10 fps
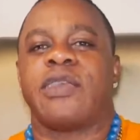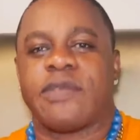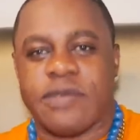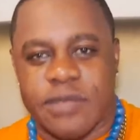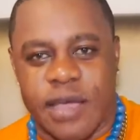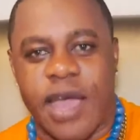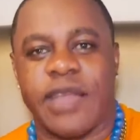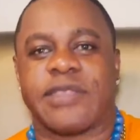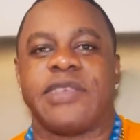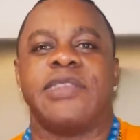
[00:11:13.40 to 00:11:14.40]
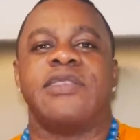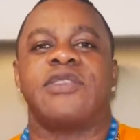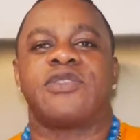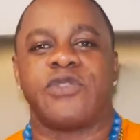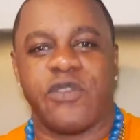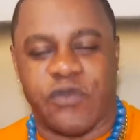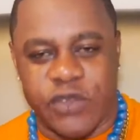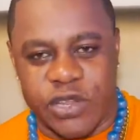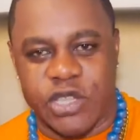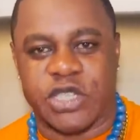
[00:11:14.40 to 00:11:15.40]
starting to the
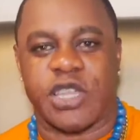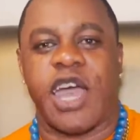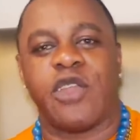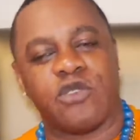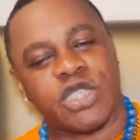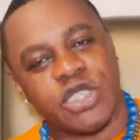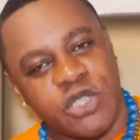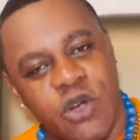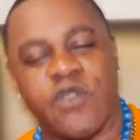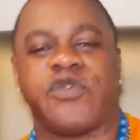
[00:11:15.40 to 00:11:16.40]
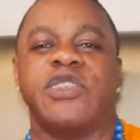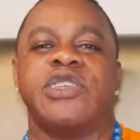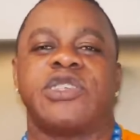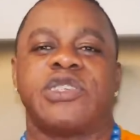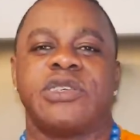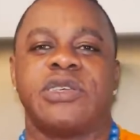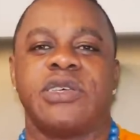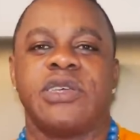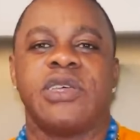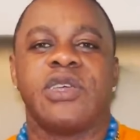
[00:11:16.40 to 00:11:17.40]
finish, although she don't finish.
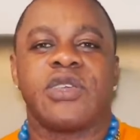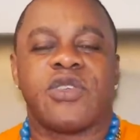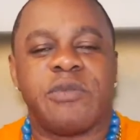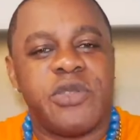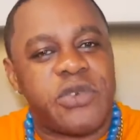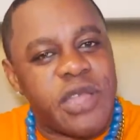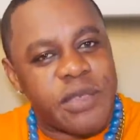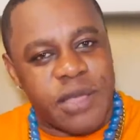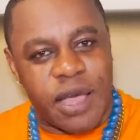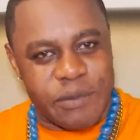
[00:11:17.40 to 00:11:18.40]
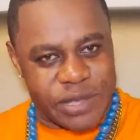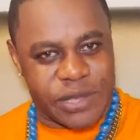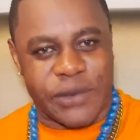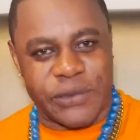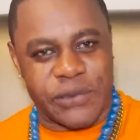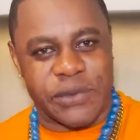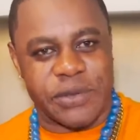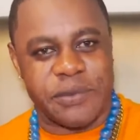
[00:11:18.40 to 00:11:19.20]
So me know that I'm included.